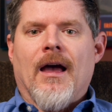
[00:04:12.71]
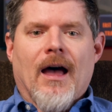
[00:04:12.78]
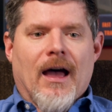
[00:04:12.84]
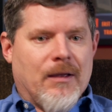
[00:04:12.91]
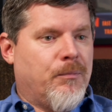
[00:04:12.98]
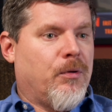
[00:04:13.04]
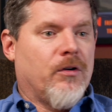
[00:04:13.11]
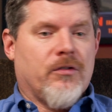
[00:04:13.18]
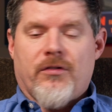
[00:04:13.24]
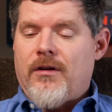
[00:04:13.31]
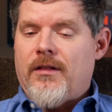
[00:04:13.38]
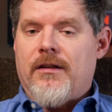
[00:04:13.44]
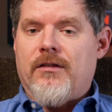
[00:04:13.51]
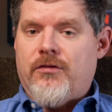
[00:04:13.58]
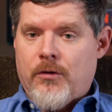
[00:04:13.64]
I
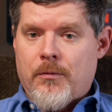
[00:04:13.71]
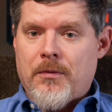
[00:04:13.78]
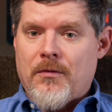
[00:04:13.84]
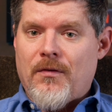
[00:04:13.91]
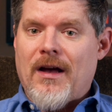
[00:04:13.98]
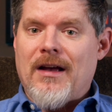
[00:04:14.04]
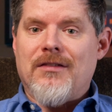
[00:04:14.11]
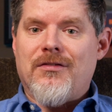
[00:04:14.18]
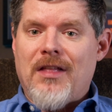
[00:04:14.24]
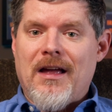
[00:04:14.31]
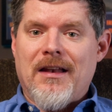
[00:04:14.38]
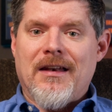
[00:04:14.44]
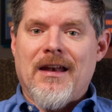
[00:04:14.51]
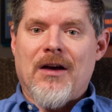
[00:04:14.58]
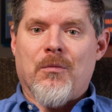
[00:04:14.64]
personally supervise
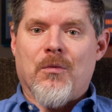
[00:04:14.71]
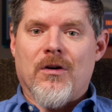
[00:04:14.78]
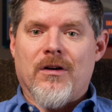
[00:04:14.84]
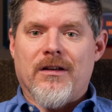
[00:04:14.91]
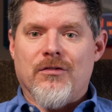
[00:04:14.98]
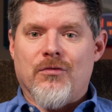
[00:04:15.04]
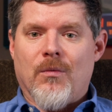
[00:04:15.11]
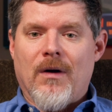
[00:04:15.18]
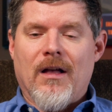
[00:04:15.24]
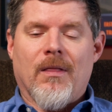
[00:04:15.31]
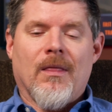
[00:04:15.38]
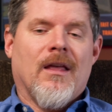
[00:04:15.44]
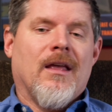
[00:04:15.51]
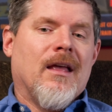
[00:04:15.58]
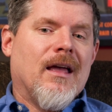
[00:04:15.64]
that network as well,